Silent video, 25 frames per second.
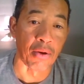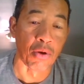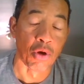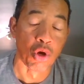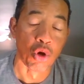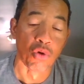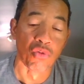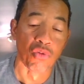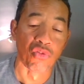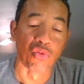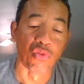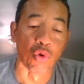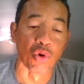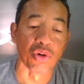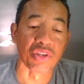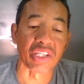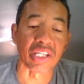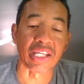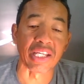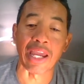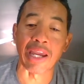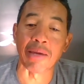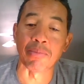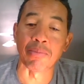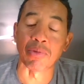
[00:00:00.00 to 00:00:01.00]
for the
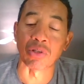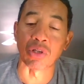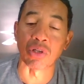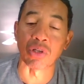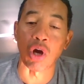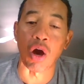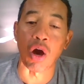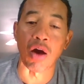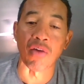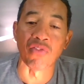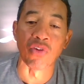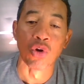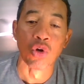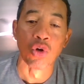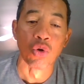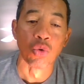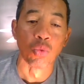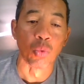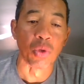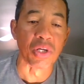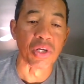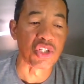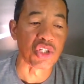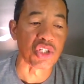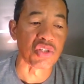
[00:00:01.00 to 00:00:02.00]
game of golf,
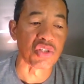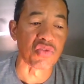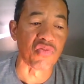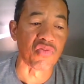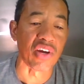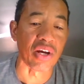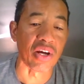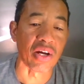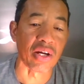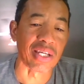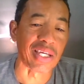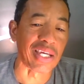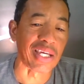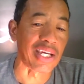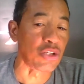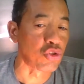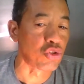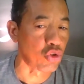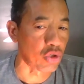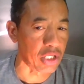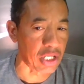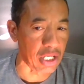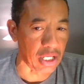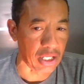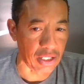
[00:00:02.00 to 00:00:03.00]
which is very
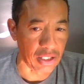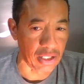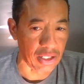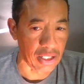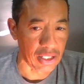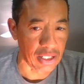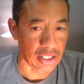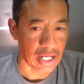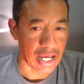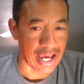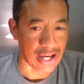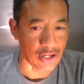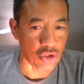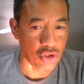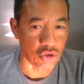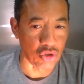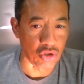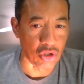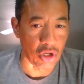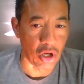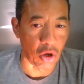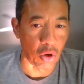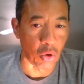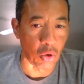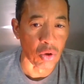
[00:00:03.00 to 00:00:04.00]
intricate. As you
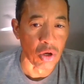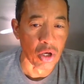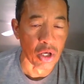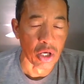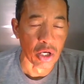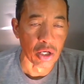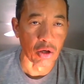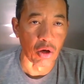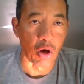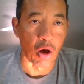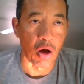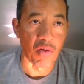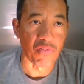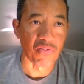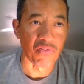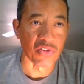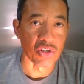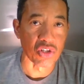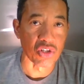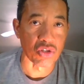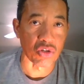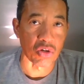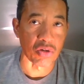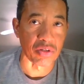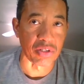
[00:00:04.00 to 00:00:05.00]
know,
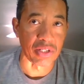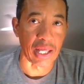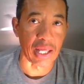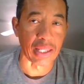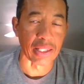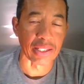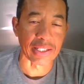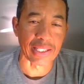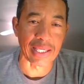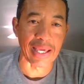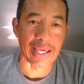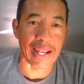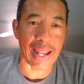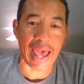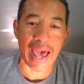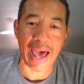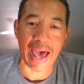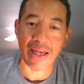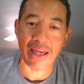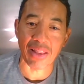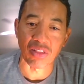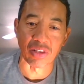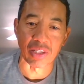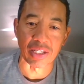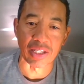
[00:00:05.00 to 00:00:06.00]
golfers are delicate
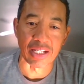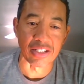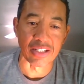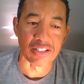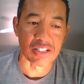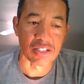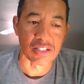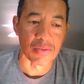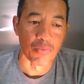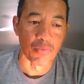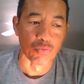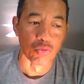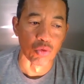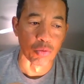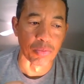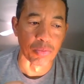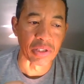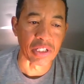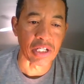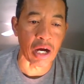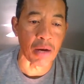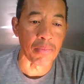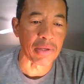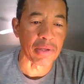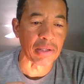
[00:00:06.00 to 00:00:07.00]
athletes. We're
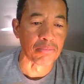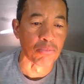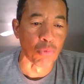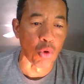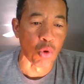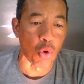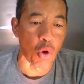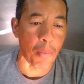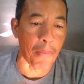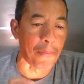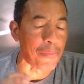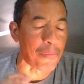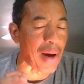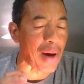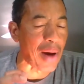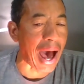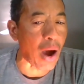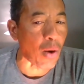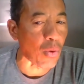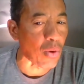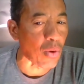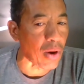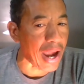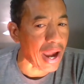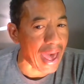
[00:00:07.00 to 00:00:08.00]
becoming more
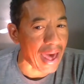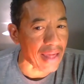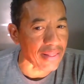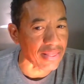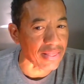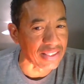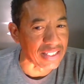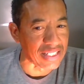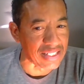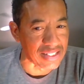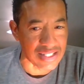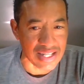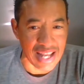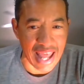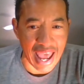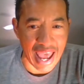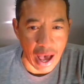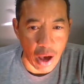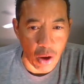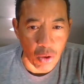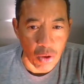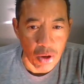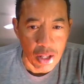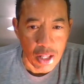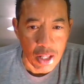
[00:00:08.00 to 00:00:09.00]
power athletes now,
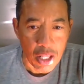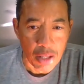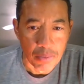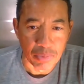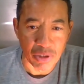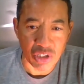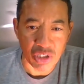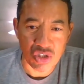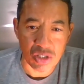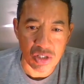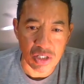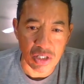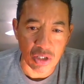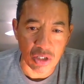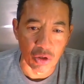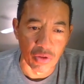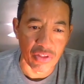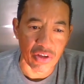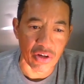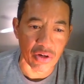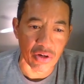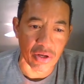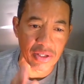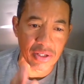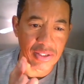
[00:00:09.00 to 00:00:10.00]
but still
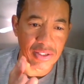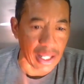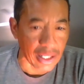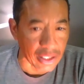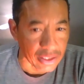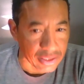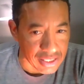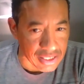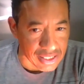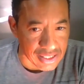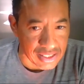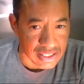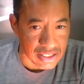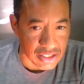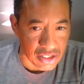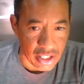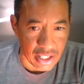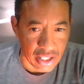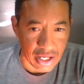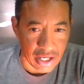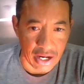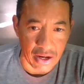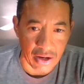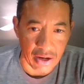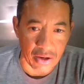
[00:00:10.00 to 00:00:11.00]
there are delicacies
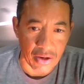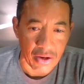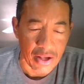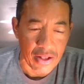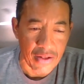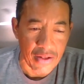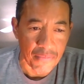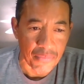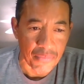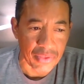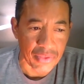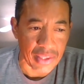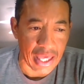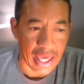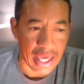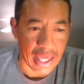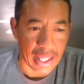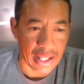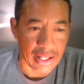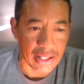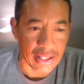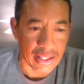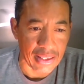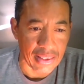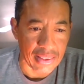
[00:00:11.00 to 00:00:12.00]
there
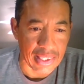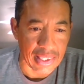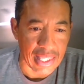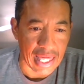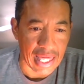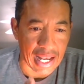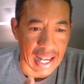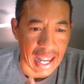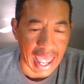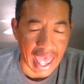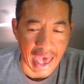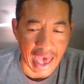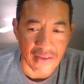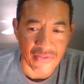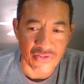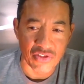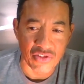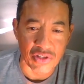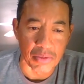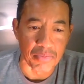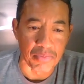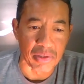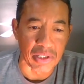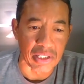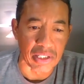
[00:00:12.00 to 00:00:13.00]
that have
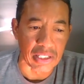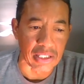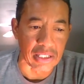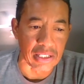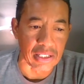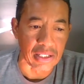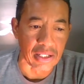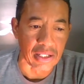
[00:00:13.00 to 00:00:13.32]
to be